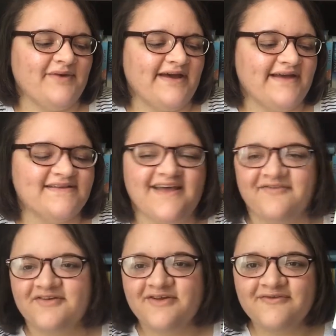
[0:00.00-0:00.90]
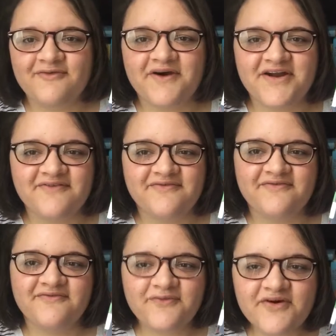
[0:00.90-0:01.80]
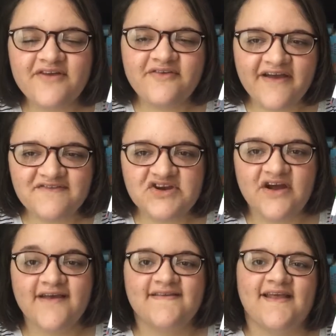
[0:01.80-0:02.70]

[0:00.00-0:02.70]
but definitely 4 out of 5 stars.